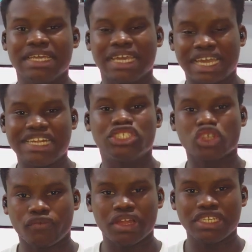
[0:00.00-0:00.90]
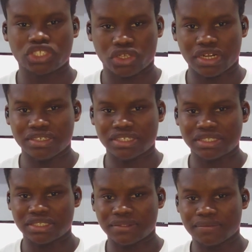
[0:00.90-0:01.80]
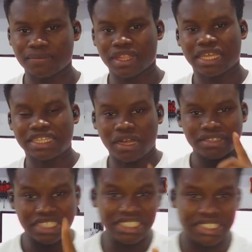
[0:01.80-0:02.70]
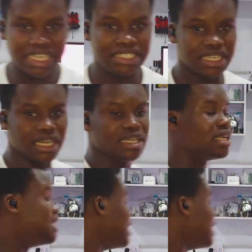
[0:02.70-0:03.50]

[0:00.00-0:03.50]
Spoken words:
in its surrounding surroundings. Now, this data